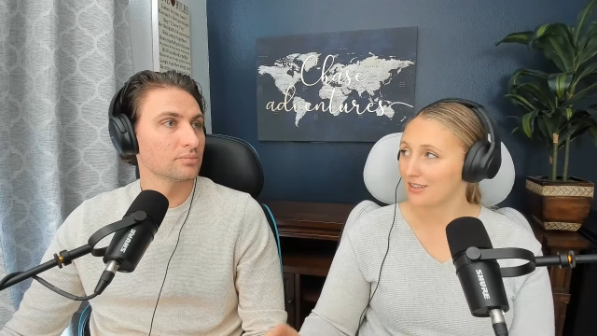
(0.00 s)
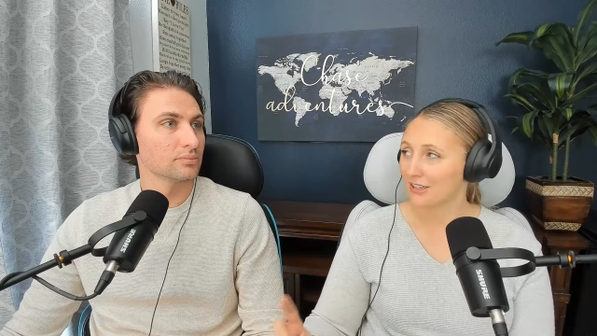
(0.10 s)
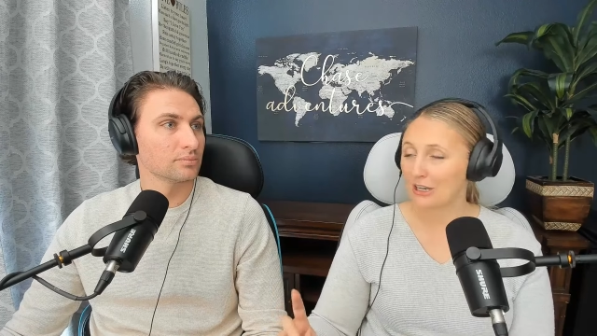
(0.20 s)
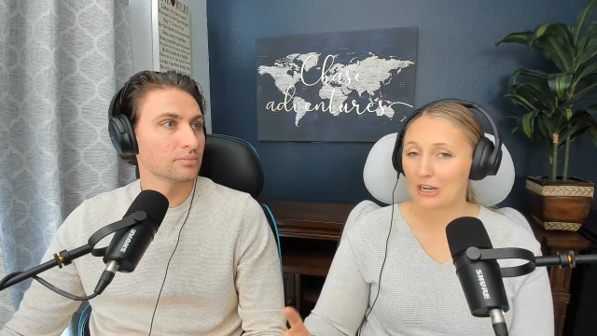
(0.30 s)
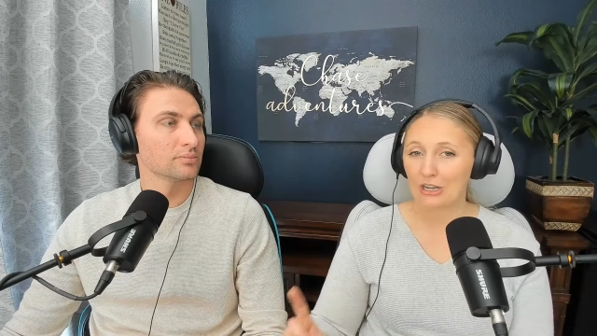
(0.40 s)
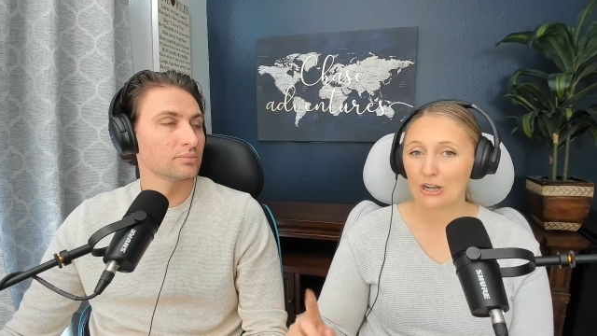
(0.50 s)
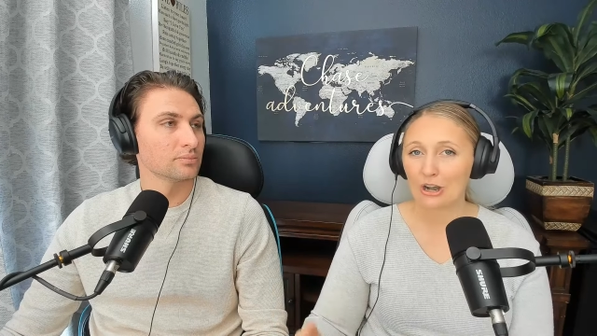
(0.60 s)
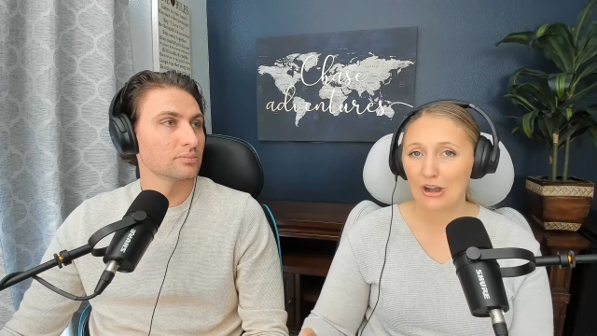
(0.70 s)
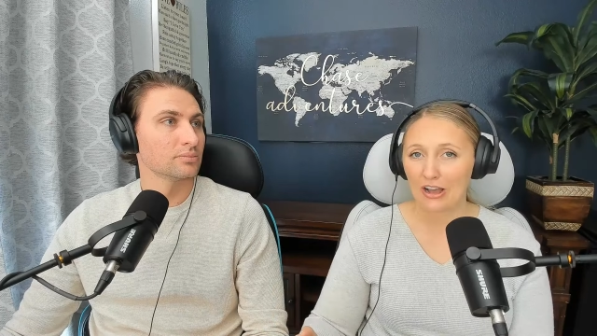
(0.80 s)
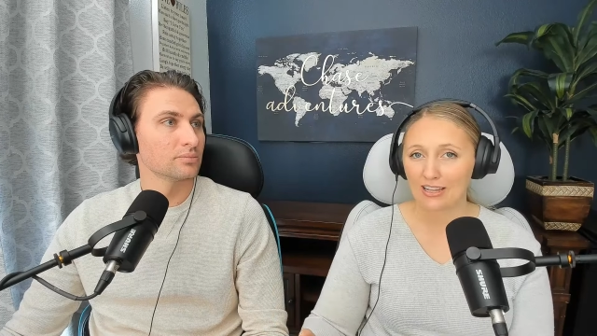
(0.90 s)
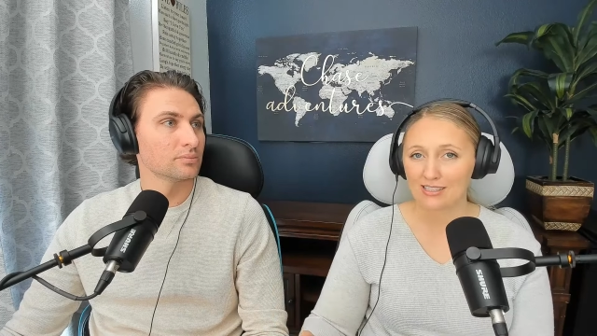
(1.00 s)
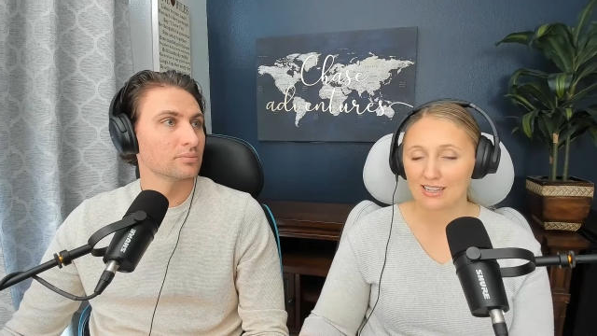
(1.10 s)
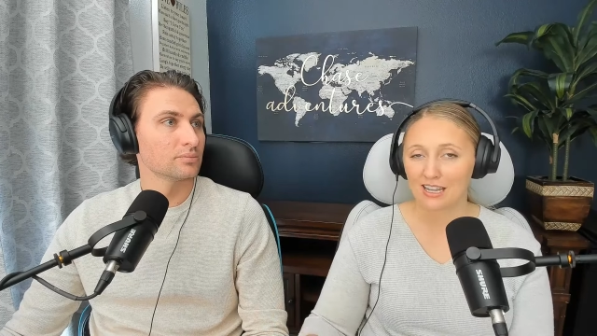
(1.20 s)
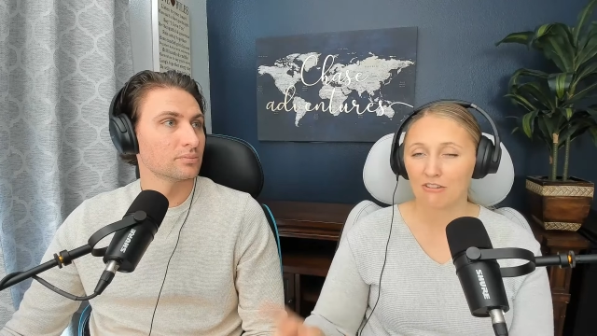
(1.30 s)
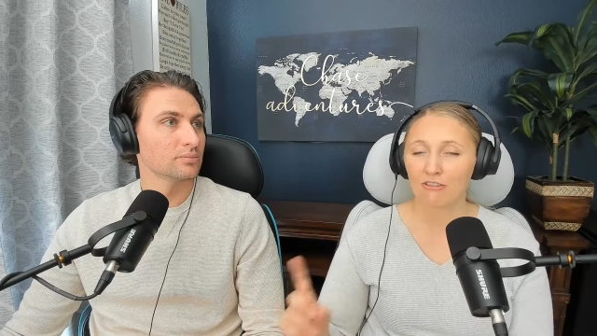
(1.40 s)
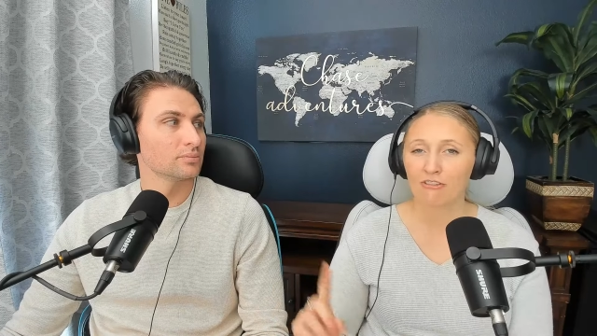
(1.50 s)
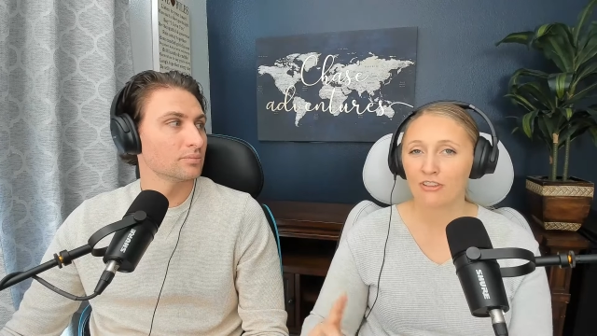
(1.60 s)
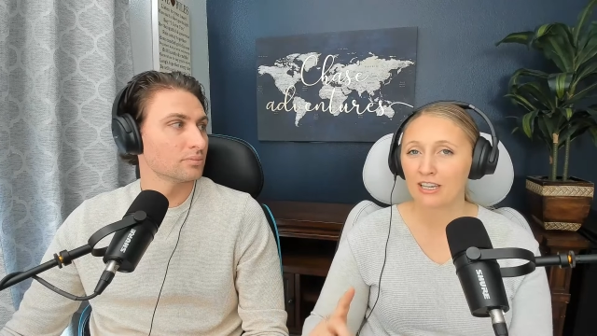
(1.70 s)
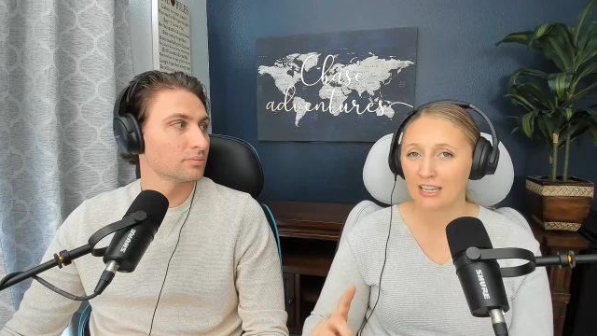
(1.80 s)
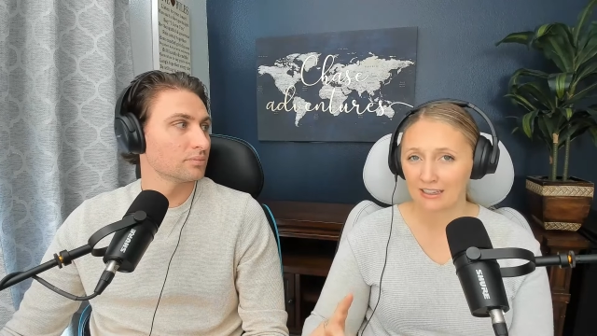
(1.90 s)
Speaker 1: got caught in
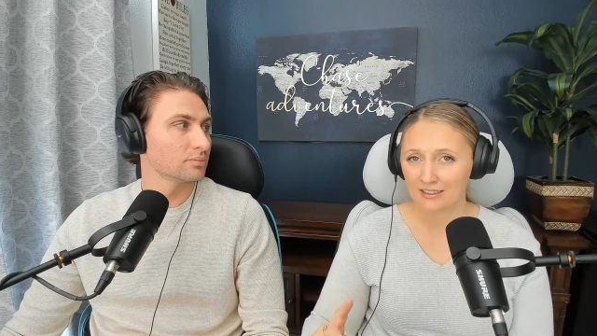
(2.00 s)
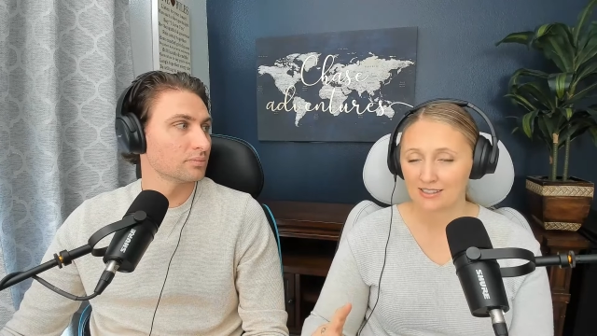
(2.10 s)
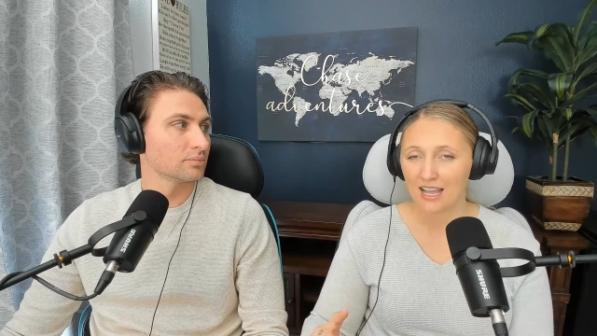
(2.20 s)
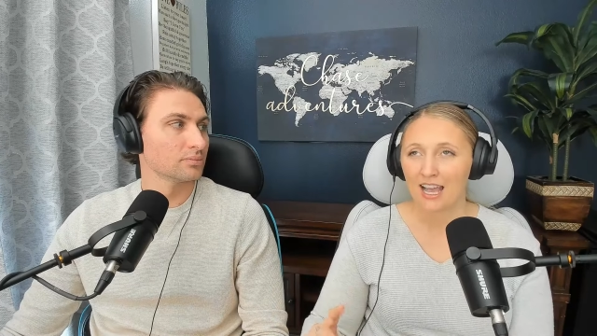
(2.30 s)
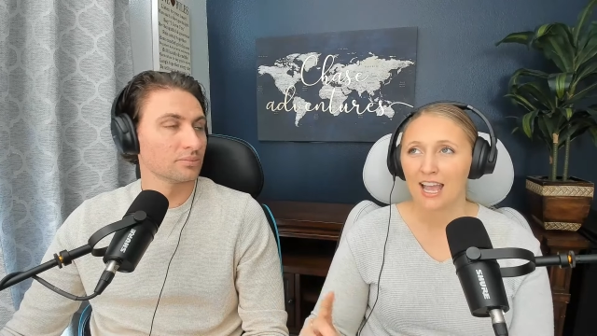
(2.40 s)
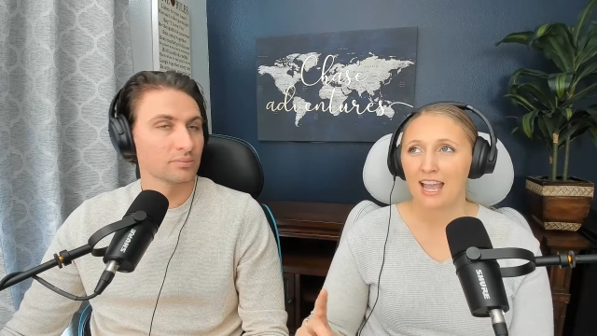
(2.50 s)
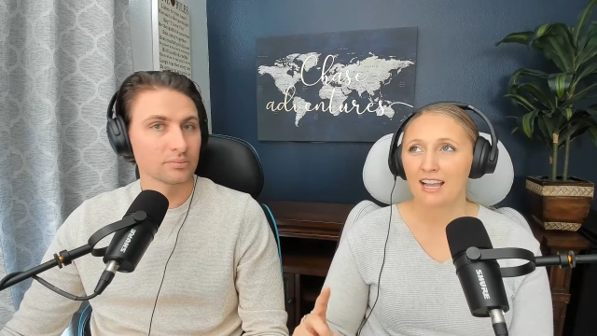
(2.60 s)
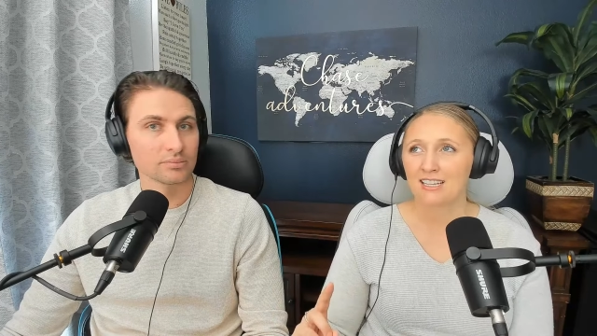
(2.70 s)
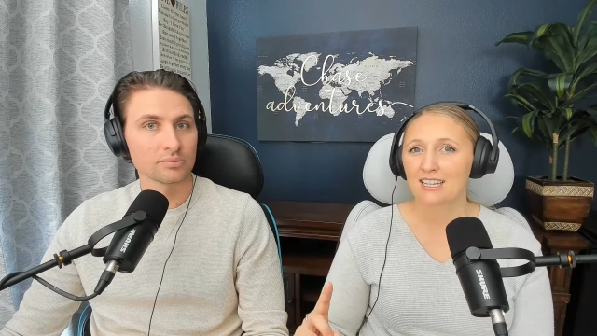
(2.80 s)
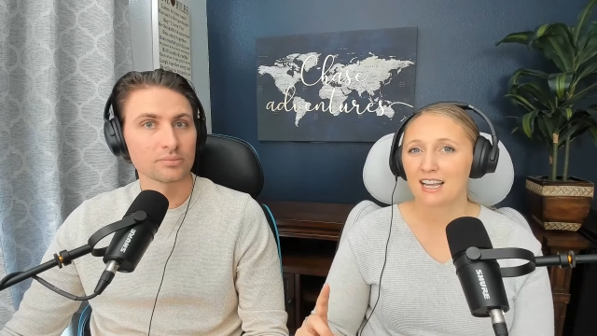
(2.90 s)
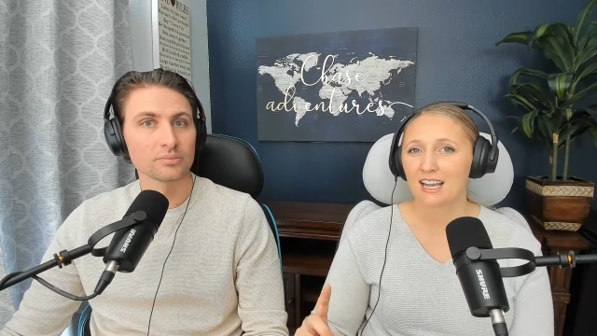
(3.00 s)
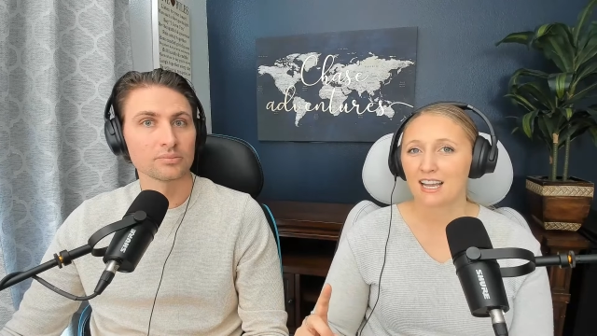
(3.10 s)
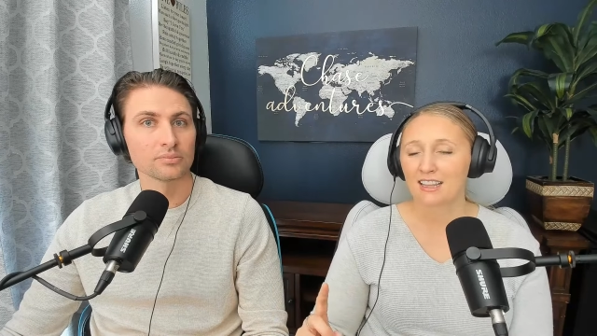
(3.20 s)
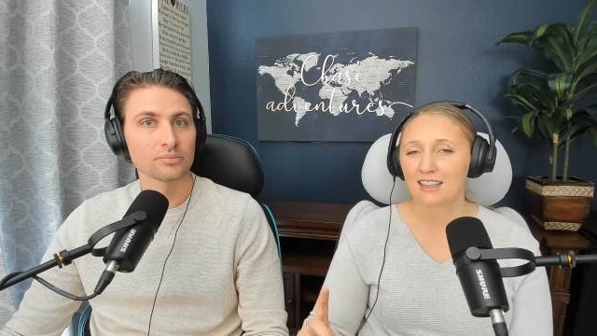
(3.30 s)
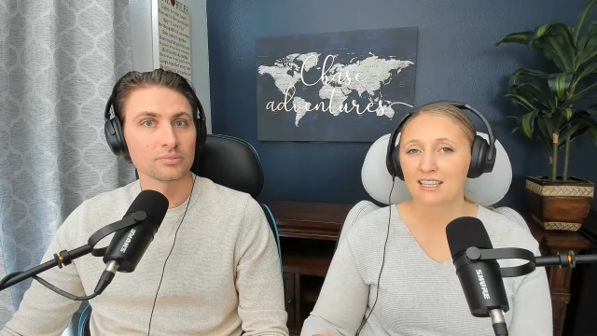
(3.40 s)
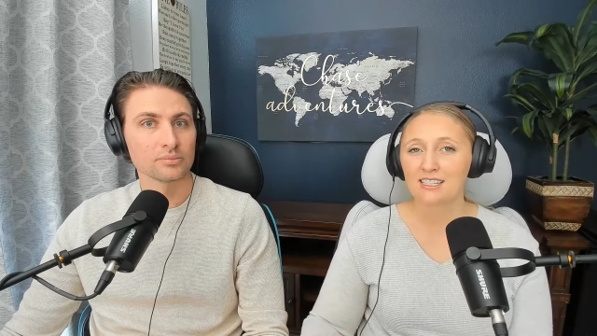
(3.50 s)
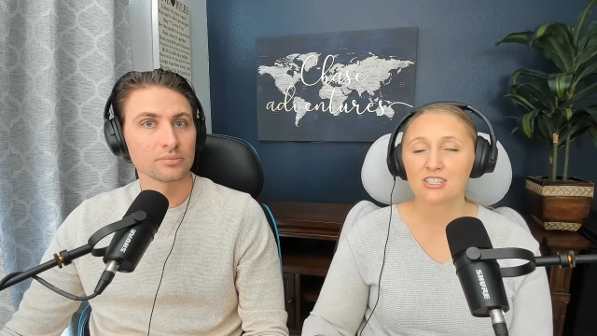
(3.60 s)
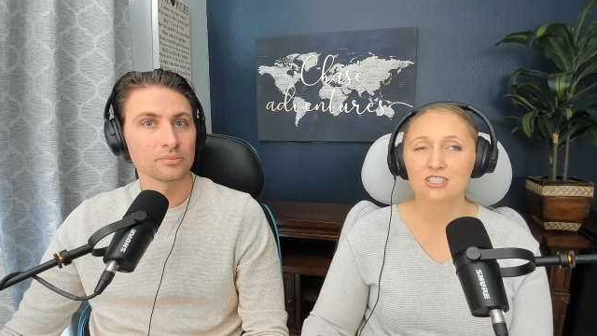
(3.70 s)
Phoenix. And this is